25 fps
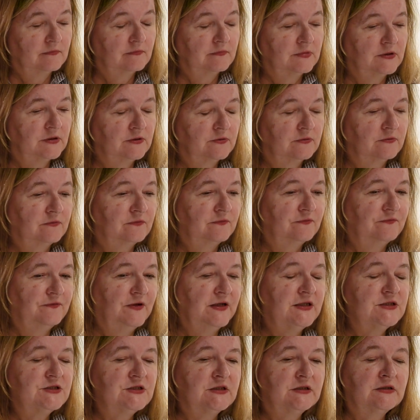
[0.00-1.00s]
Because
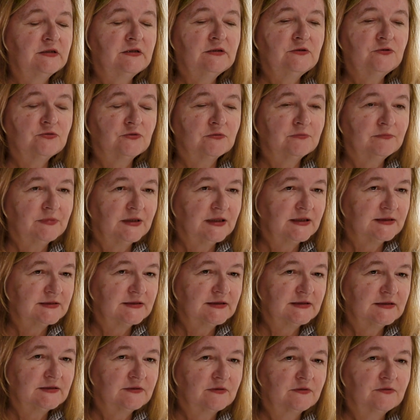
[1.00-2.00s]
fighting in
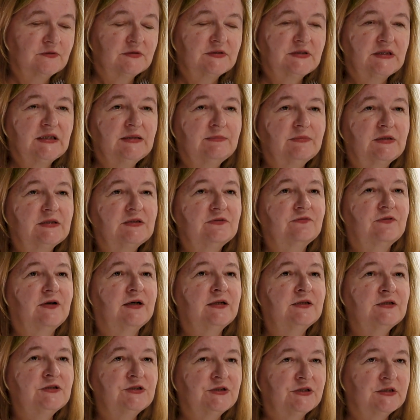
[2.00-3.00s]
Donbass is not the same as
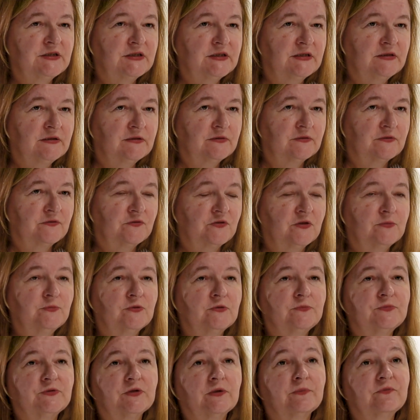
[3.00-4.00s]
fighting in the
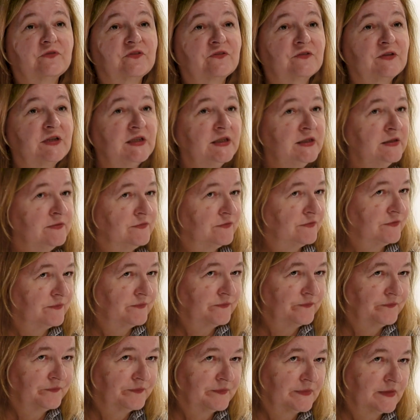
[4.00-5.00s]
suburbs of Kiev.
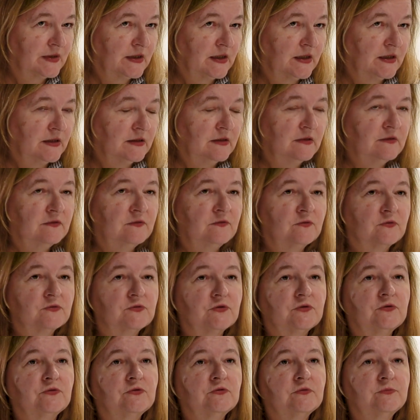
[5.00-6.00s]
It's
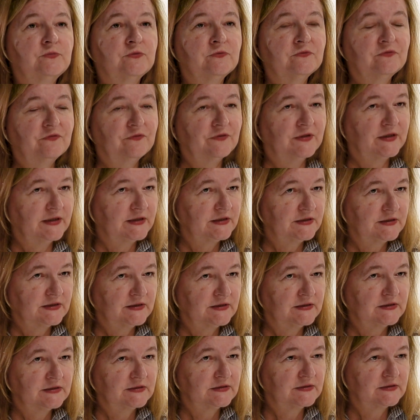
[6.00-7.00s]
not urban fight,
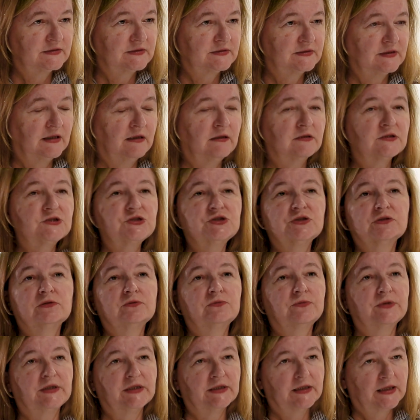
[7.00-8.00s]
it's
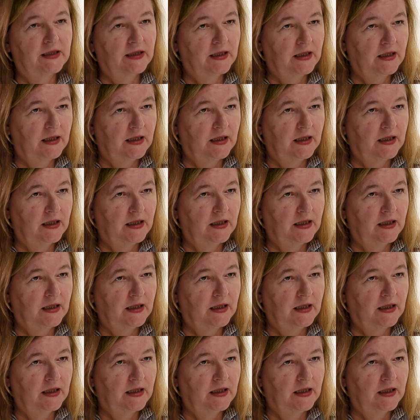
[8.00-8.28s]
artillery.